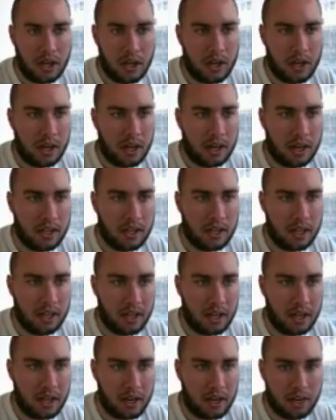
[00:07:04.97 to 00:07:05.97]
And
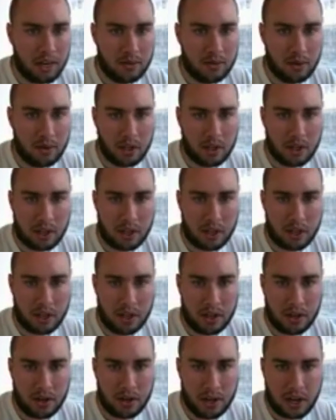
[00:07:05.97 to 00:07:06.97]
then if we look at
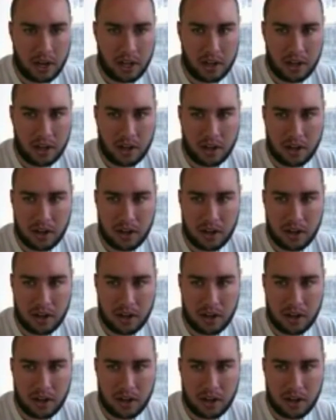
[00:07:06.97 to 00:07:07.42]
euro dollar,